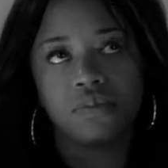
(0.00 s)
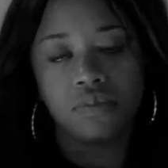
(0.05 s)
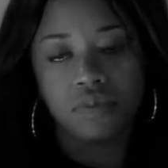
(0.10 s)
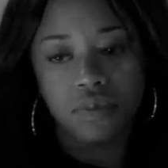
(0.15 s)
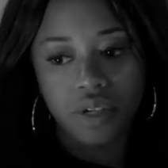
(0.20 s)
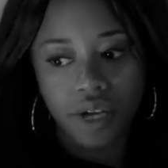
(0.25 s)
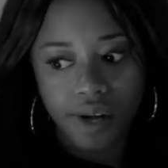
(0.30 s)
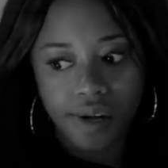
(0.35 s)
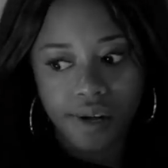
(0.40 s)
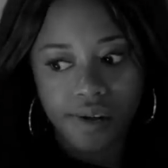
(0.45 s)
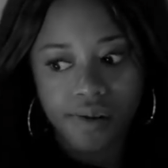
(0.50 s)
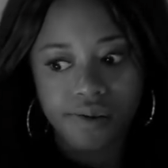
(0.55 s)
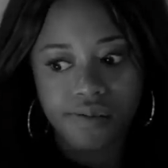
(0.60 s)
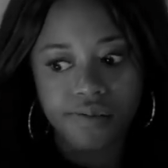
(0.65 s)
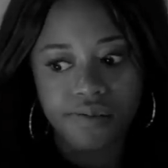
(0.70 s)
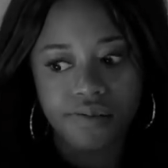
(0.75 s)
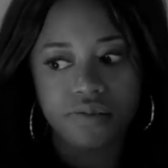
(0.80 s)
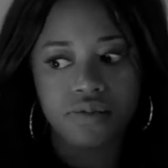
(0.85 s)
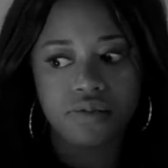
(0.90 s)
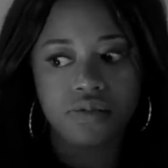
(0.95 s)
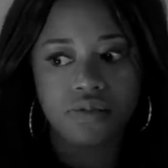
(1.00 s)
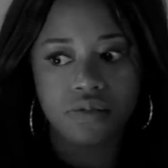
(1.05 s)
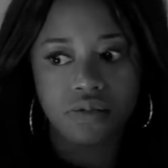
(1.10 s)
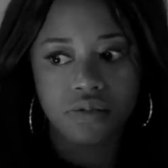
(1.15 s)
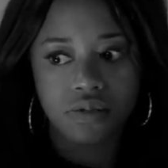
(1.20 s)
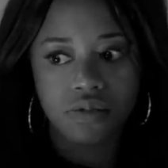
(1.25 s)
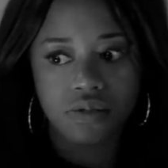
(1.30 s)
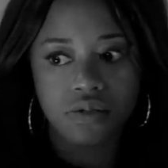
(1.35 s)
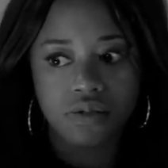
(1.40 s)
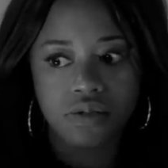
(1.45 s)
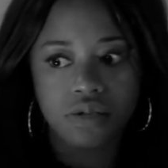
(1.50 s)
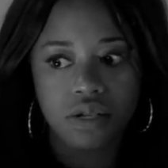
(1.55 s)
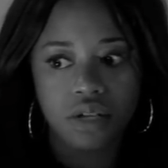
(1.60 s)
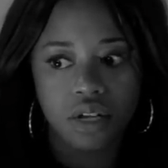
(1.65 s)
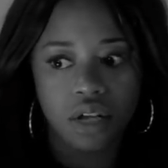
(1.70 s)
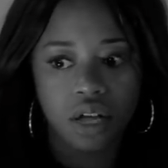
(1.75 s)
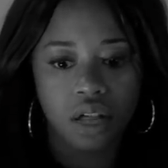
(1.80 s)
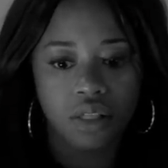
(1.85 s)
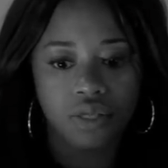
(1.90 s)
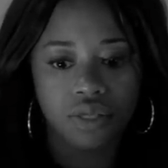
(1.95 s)
Yeah.
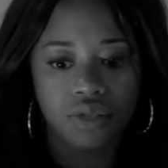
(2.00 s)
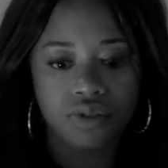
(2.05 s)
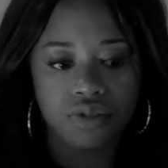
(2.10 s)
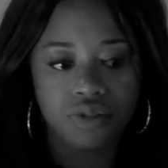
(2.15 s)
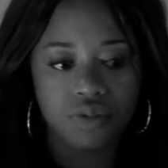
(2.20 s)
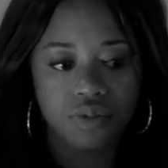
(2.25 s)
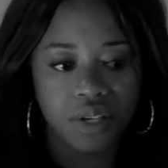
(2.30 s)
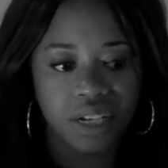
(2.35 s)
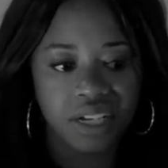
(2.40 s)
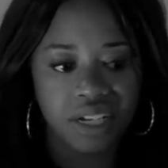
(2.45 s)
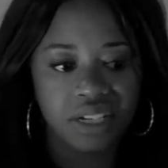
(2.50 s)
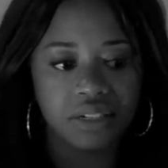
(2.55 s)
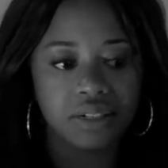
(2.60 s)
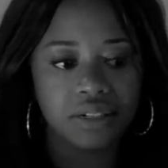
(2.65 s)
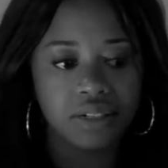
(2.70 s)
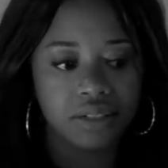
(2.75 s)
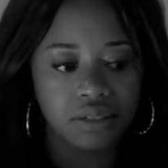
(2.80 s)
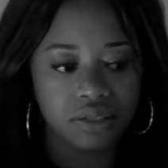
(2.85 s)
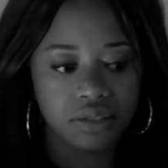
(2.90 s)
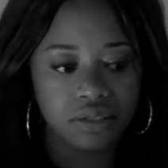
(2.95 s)
And those were like